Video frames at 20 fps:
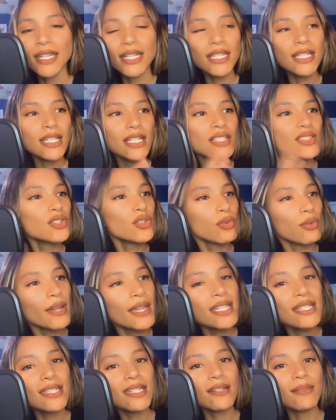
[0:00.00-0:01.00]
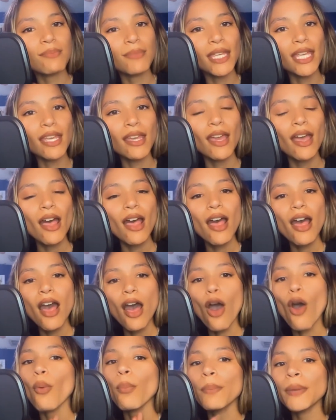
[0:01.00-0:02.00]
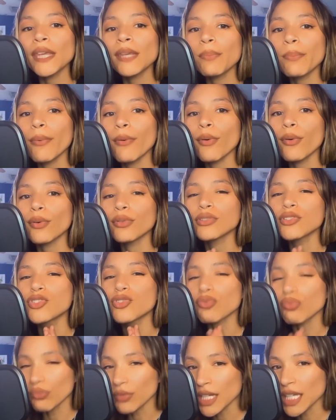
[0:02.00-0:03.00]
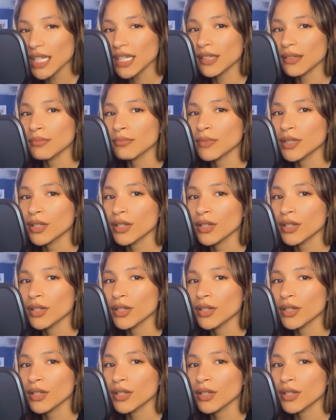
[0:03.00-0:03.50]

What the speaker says: It's crazy to me how people dream